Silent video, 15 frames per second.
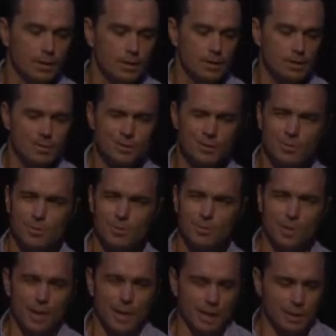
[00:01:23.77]
So in terms of
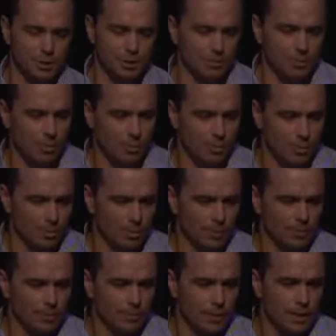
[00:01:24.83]
the nature of the
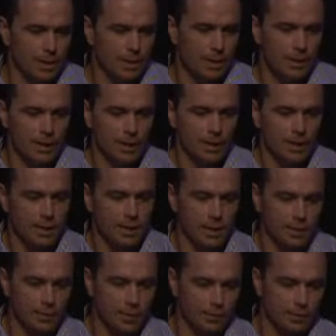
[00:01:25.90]
problem, in the
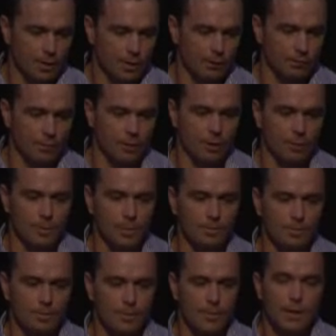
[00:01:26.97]
current healthcare environment,
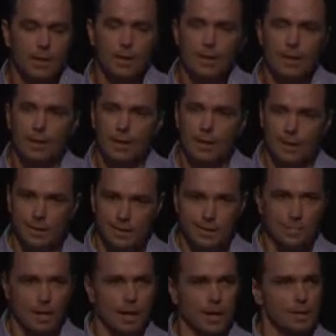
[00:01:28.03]
it
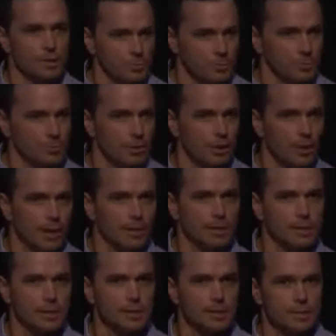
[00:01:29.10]
demands real-time
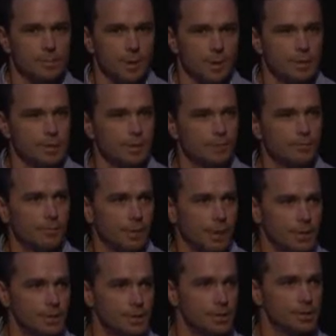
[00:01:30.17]
access to patient
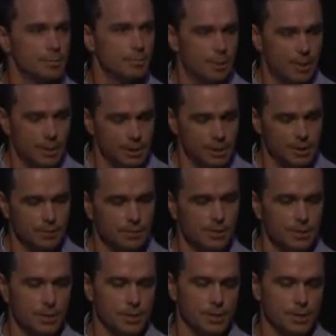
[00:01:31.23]
informations and patient
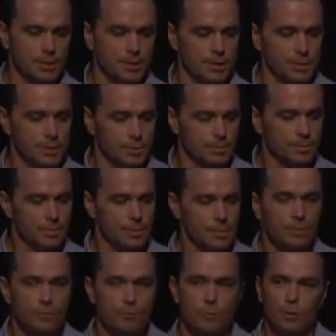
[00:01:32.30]
information systems
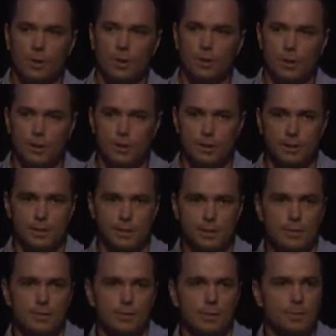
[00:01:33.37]
for the
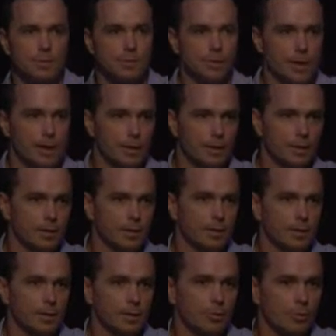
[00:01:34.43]
clinicians, for them to make
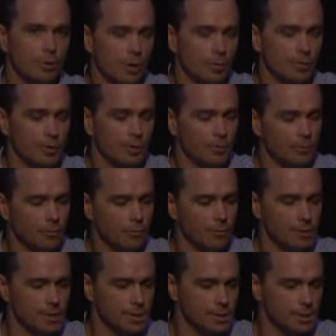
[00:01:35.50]
appropriate informed
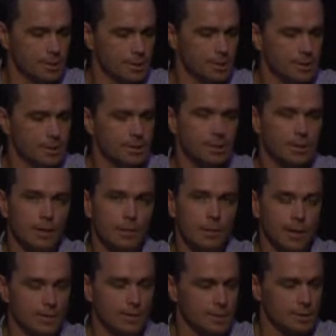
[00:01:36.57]
decisions
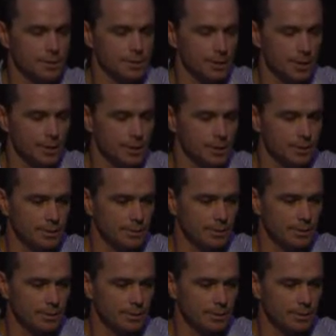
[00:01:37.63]
about the situation.